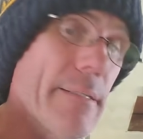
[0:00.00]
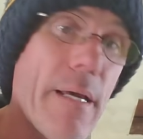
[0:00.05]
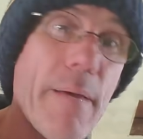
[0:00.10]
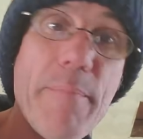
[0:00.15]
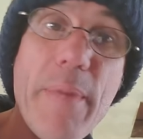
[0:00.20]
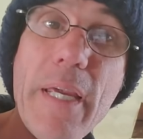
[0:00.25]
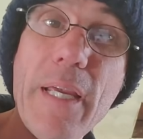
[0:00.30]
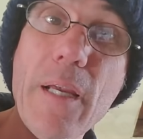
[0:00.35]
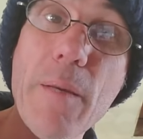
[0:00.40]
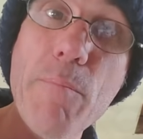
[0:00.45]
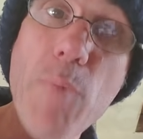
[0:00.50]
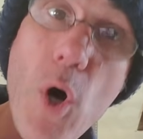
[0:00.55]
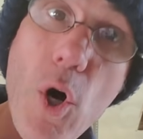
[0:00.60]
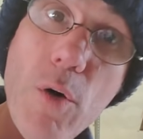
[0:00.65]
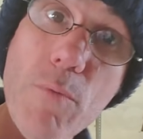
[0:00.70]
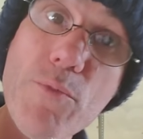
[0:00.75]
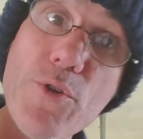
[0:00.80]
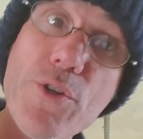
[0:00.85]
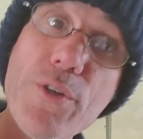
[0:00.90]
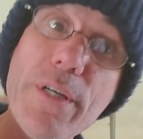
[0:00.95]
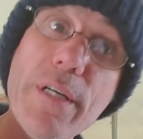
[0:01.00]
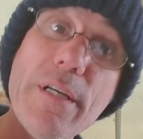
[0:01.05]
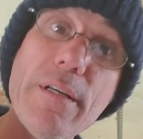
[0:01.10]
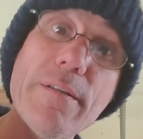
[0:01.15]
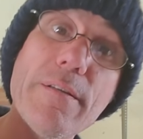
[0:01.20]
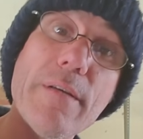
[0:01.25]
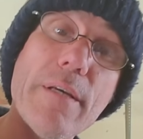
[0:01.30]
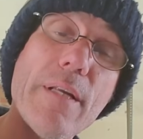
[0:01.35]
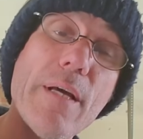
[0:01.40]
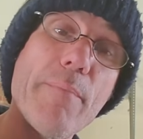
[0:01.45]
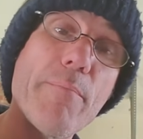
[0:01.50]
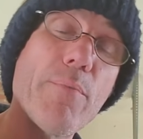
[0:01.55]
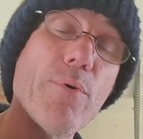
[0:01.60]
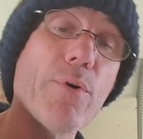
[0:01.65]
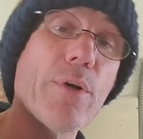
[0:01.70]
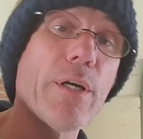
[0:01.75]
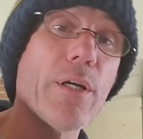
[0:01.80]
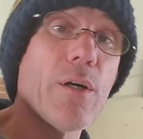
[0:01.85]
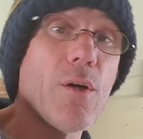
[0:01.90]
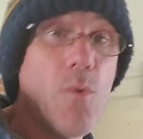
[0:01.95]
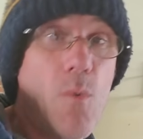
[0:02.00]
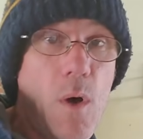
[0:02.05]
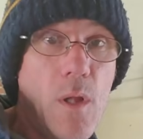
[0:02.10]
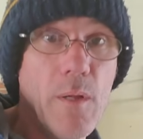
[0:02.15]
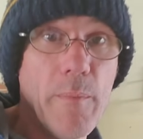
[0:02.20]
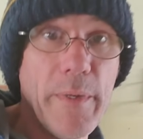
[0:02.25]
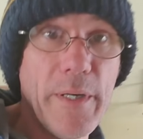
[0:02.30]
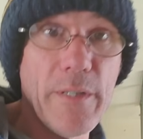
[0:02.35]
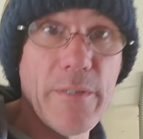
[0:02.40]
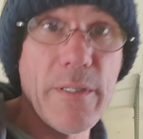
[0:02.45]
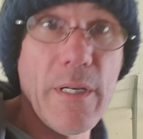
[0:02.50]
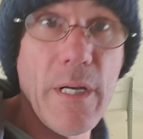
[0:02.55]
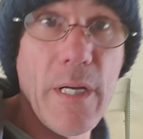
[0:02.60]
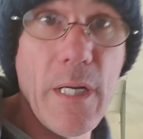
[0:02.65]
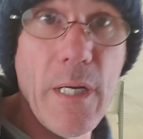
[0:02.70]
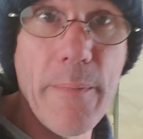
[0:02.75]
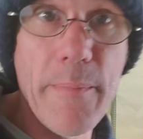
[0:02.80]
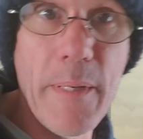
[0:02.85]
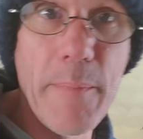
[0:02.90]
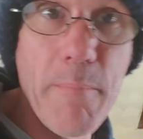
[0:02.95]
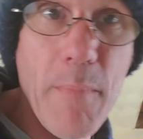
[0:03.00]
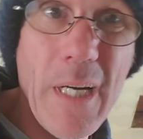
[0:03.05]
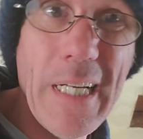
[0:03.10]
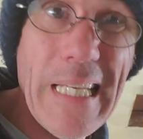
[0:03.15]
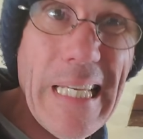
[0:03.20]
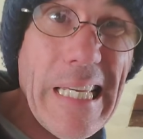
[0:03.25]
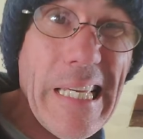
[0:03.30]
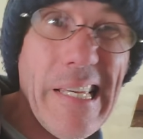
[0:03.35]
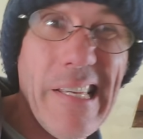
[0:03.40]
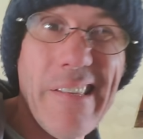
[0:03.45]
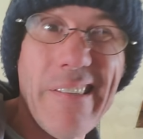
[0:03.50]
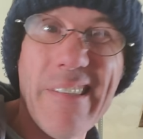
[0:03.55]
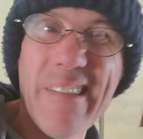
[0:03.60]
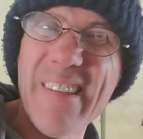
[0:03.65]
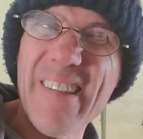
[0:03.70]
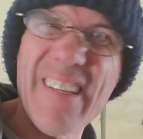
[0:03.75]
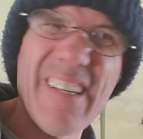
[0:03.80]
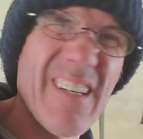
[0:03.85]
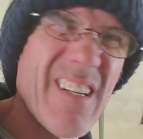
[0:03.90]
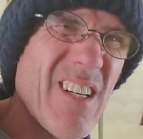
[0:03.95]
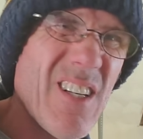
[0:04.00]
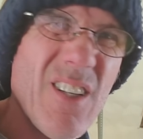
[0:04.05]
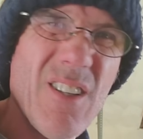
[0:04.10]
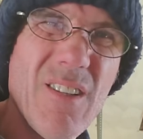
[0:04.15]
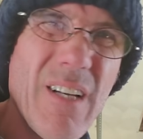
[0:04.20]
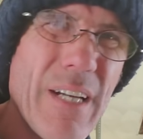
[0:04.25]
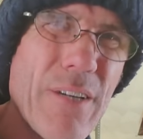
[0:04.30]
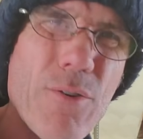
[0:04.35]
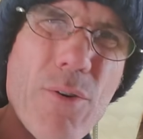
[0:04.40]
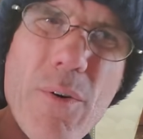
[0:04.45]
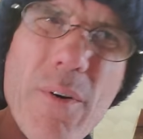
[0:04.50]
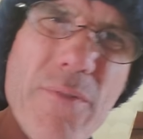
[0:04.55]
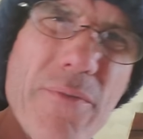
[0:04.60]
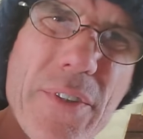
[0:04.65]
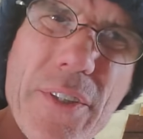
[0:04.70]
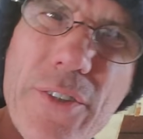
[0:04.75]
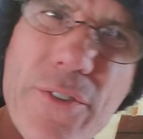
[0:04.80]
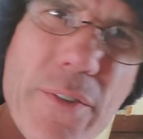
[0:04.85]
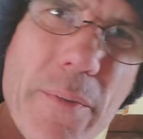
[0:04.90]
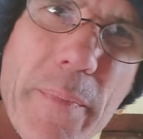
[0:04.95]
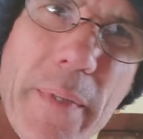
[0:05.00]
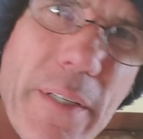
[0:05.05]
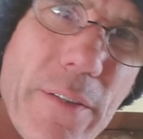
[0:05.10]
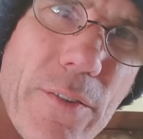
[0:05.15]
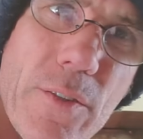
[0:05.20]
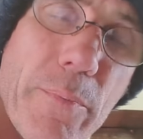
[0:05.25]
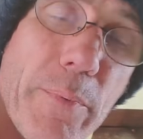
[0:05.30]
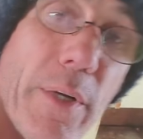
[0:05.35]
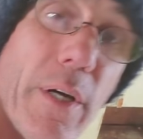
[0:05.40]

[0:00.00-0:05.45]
I'm making palm trees and I'm putting koala bears on them and monkeys, and then I don't know, I'll figure something else to put